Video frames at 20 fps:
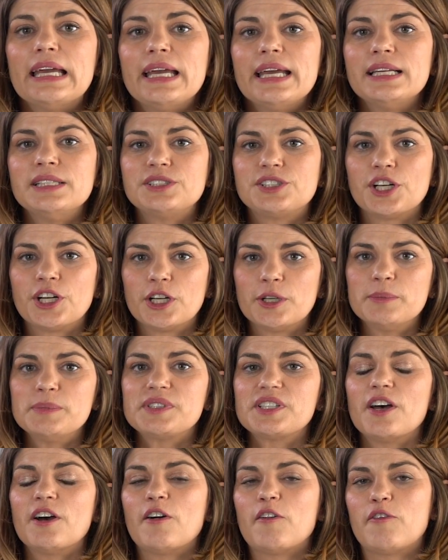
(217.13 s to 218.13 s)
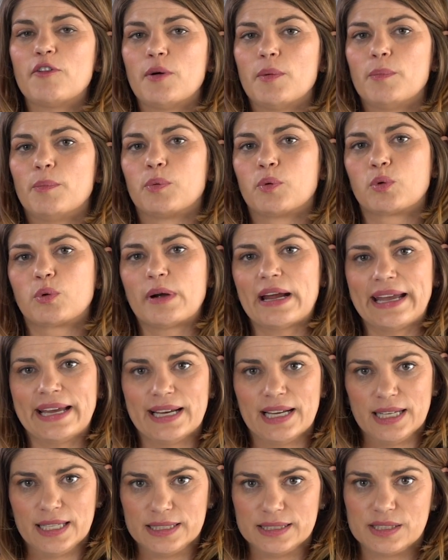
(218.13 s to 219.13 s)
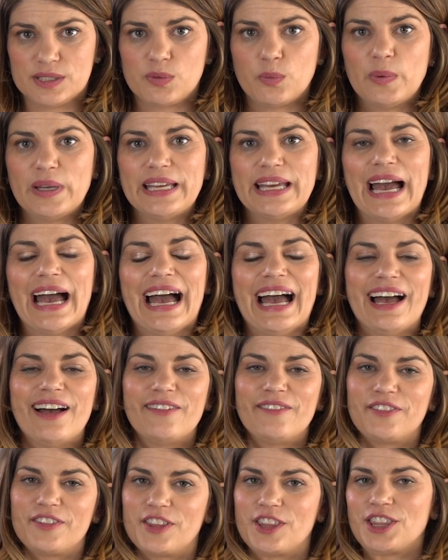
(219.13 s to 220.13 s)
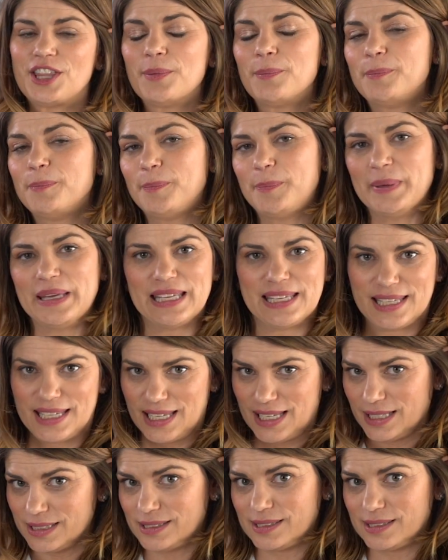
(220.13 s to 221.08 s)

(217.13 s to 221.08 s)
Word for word: In terms of brands, we have the biggie.